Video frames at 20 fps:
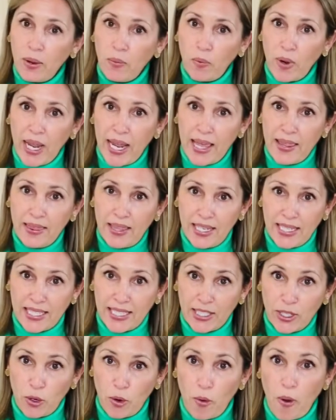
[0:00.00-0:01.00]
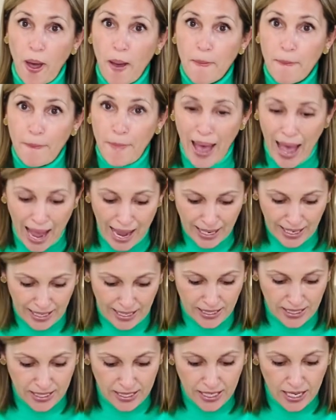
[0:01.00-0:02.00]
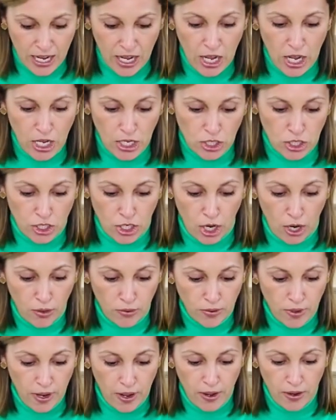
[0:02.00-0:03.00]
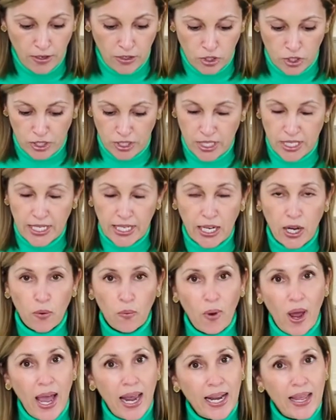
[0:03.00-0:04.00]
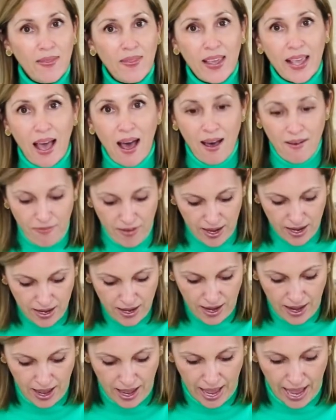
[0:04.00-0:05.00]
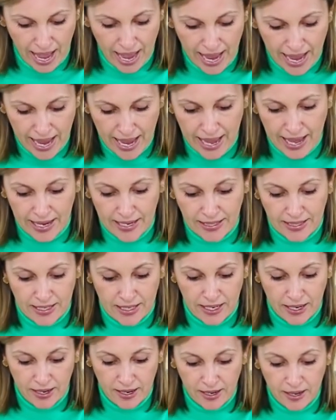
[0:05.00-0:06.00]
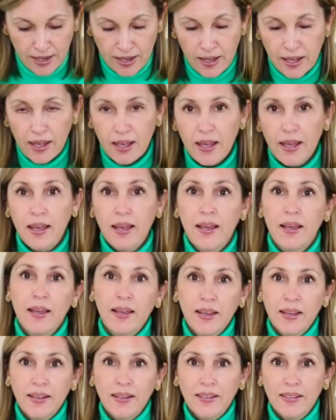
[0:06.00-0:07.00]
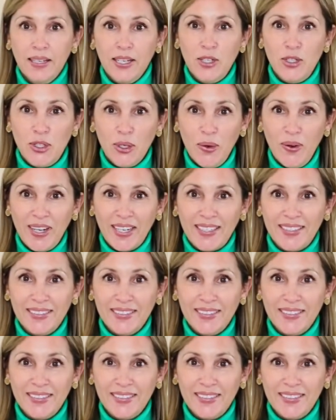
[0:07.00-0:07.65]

in these little packets. So just stick it right in the oven and enjoy.